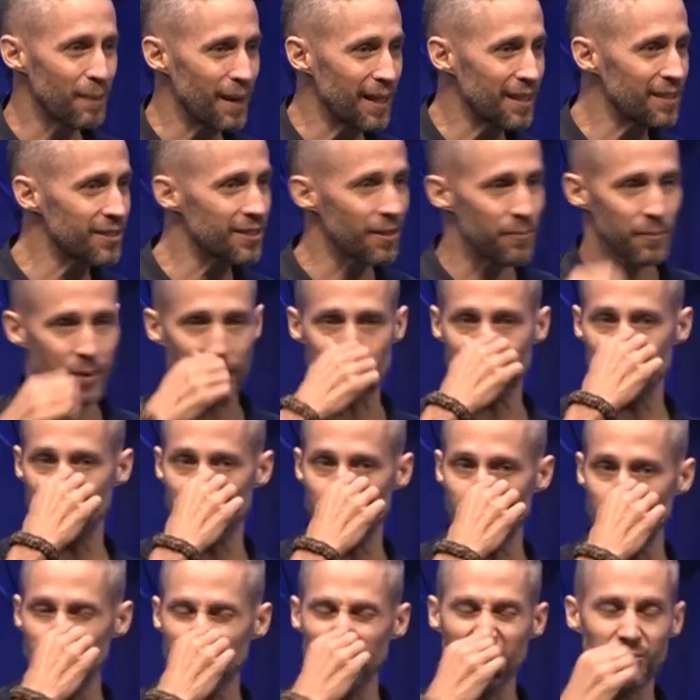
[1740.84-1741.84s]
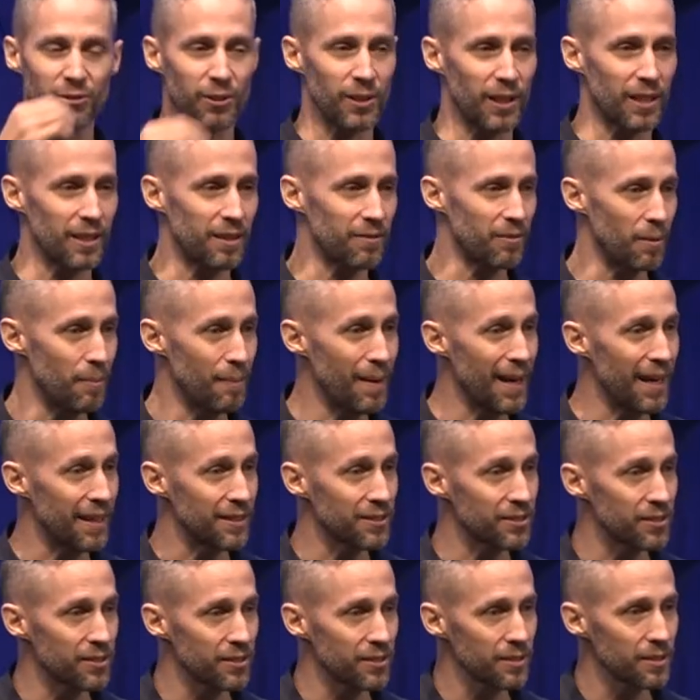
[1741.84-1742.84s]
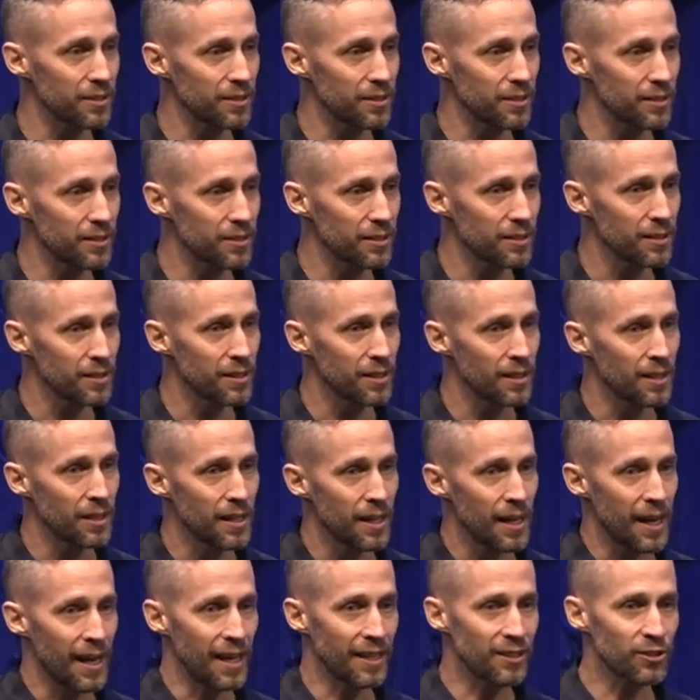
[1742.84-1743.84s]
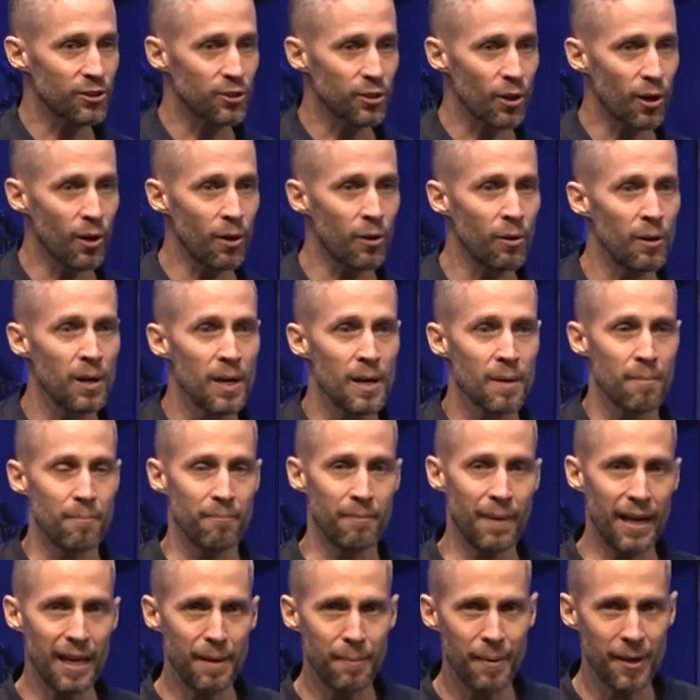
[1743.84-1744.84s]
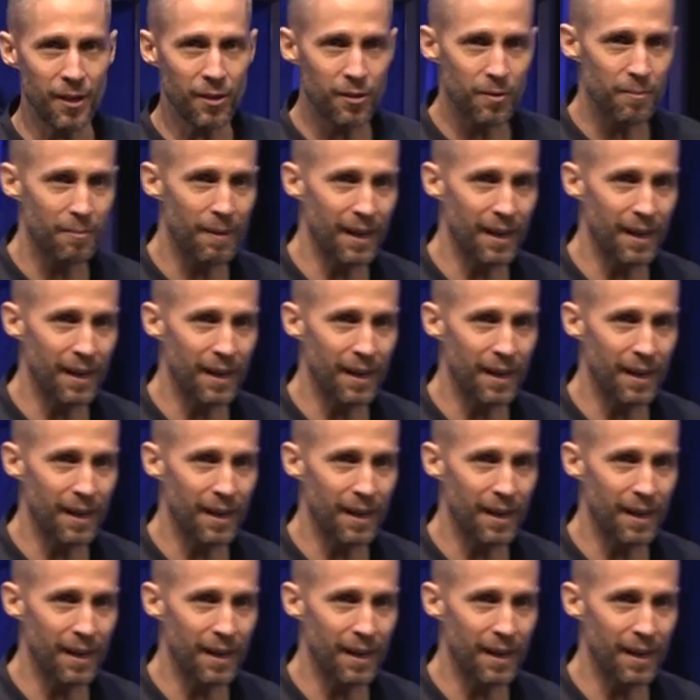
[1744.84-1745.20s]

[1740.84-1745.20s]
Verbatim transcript: made something beautiful out of a mess. And so maybe you